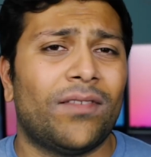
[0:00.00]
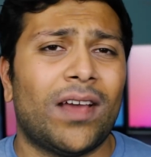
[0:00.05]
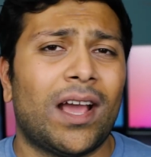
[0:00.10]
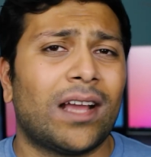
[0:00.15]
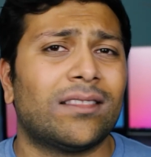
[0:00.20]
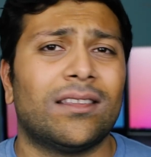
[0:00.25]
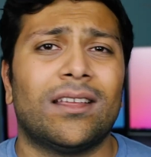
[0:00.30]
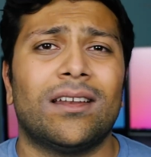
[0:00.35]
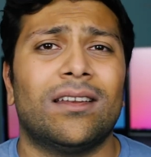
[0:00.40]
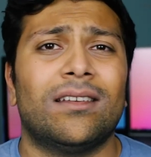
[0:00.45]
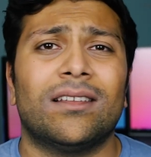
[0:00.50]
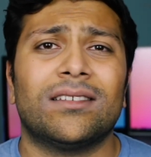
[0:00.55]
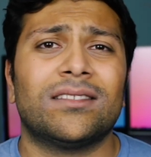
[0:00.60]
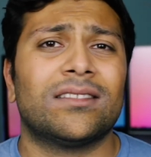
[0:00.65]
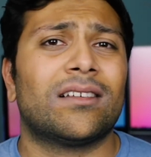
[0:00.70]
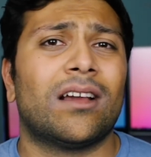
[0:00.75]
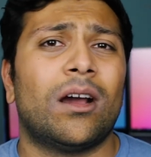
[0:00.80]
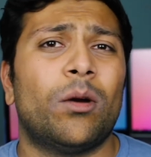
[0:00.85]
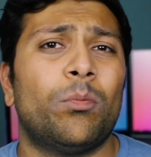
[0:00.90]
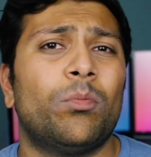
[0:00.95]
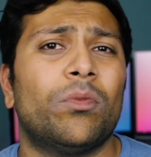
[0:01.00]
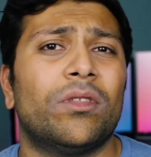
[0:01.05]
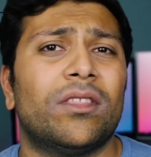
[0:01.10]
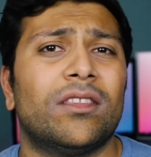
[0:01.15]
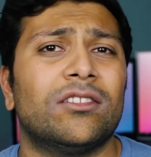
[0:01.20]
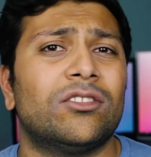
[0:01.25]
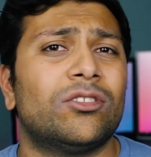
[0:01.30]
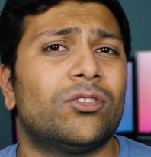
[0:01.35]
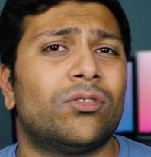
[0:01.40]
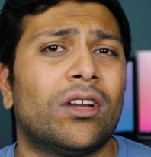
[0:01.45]
fact that it doesn't come with
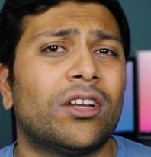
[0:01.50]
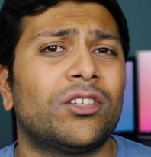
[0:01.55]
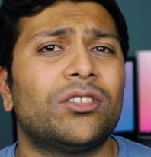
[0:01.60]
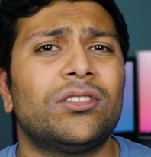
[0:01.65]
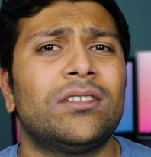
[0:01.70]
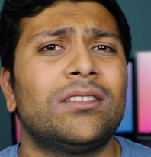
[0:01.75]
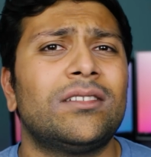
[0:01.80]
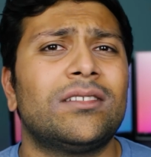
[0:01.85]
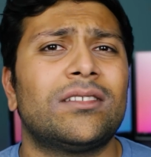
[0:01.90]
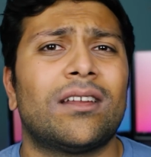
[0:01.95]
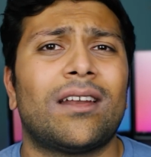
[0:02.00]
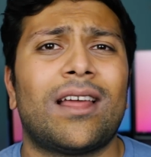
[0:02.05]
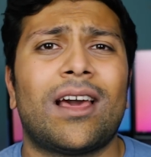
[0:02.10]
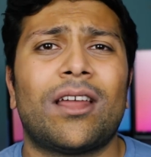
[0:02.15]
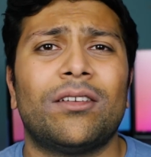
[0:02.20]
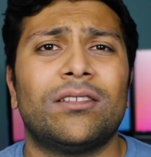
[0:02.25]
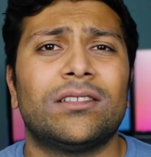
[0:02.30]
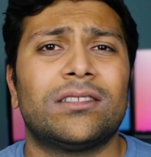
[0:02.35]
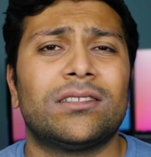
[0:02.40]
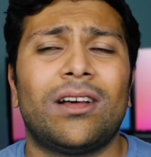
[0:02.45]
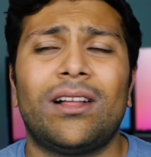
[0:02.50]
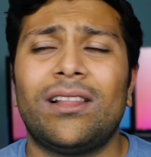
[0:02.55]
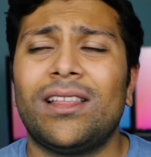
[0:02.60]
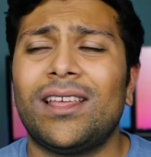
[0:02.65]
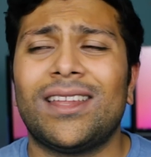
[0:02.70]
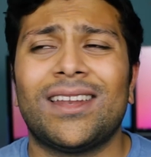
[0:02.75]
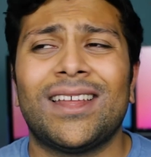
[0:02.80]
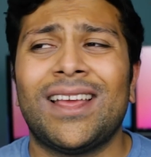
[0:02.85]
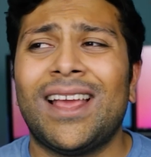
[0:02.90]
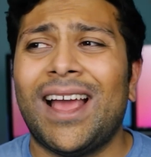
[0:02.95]
instructions on how to install
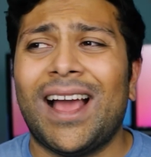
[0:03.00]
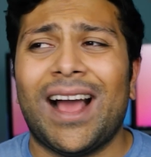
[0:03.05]
it,